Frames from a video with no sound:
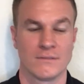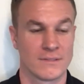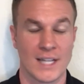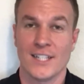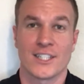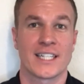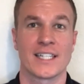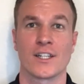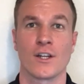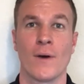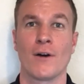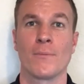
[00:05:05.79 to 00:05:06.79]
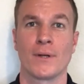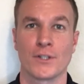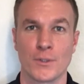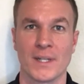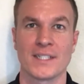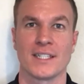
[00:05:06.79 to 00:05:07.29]
Now you just get to go out and build
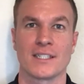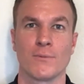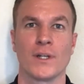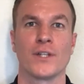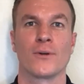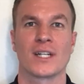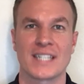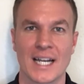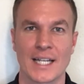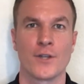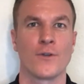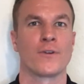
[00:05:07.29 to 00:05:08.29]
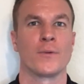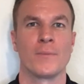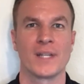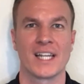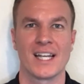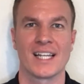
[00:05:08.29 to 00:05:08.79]
your business. What you're excited to do from the
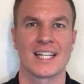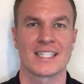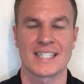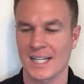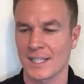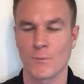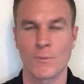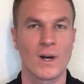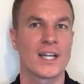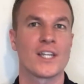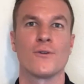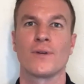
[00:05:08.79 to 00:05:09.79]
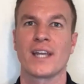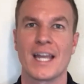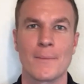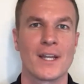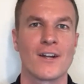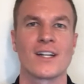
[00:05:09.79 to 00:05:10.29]
beginning, exactly why you
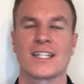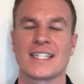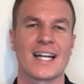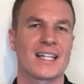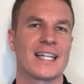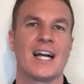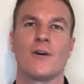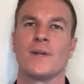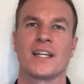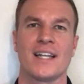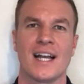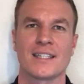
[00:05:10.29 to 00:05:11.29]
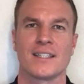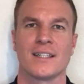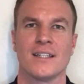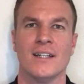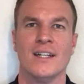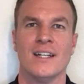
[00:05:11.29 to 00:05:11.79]
came here and exactly how we connected,
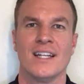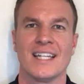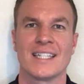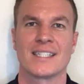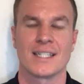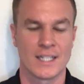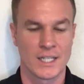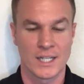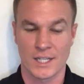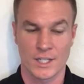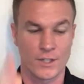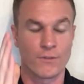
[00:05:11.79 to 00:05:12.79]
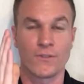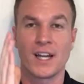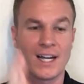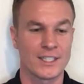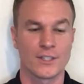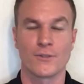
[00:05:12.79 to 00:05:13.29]
is you've
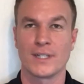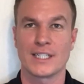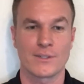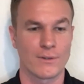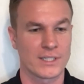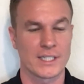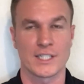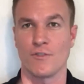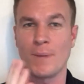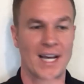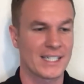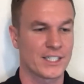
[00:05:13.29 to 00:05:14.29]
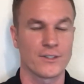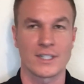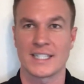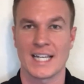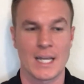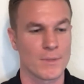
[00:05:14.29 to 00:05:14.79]
gotten your resources, you passed your
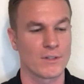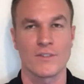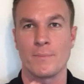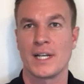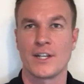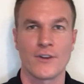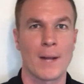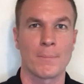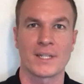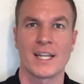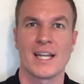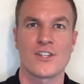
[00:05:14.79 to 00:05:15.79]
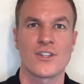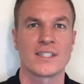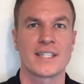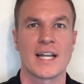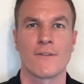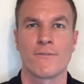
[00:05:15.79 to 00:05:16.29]
exam, you submitted your application, the
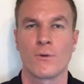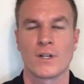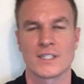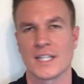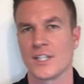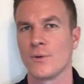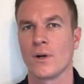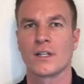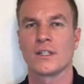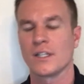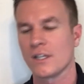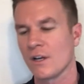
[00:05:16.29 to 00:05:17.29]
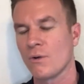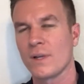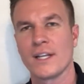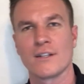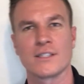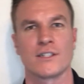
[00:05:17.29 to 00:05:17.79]
state of Florida said you are good to go,
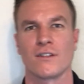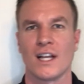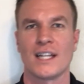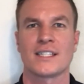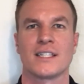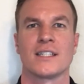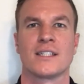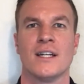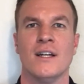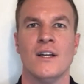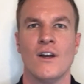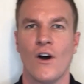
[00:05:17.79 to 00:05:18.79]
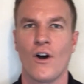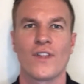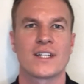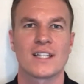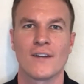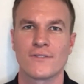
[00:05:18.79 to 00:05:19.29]
here's your license. All
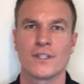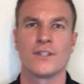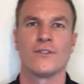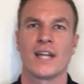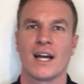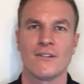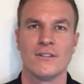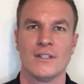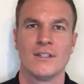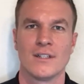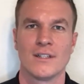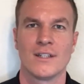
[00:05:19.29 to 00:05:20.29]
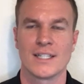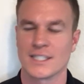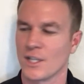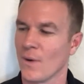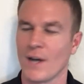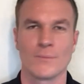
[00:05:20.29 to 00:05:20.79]
that's left to do now is
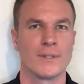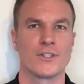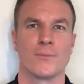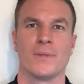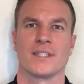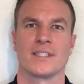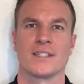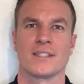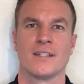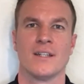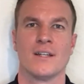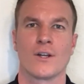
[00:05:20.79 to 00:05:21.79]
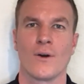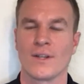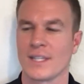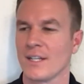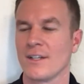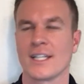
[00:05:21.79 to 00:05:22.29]
go out and build your business. Go
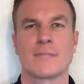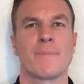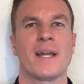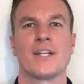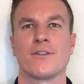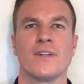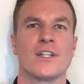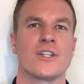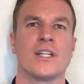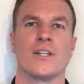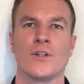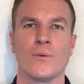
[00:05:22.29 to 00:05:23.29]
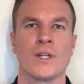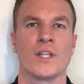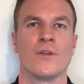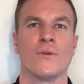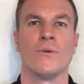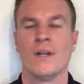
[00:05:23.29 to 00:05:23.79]
out there and expand your vision and do what
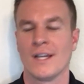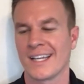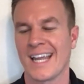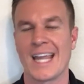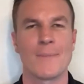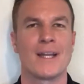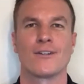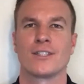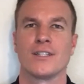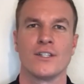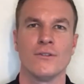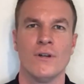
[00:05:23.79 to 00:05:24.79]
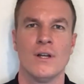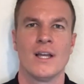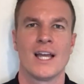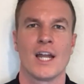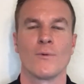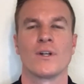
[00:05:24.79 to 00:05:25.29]
you came here to do.
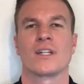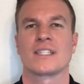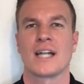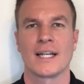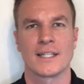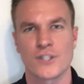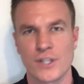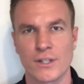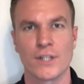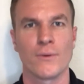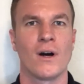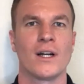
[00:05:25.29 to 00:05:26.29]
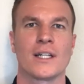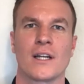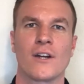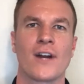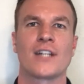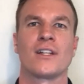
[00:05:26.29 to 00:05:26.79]
And we're excited to cheer you on and
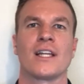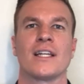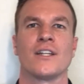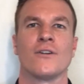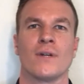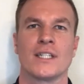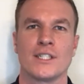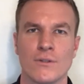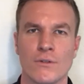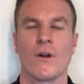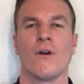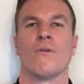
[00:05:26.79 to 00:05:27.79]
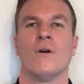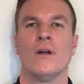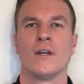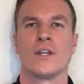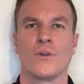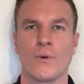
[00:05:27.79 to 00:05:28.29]
congratulate you as you grow
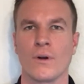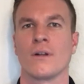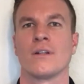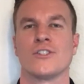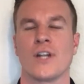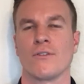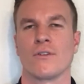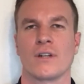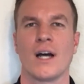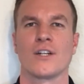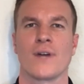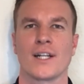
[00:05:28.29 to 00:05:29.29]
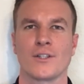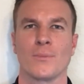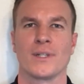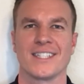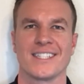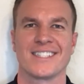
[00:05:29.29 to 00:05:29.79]
your general contractor
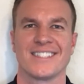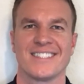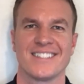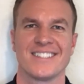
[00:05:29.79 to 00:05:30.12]
business.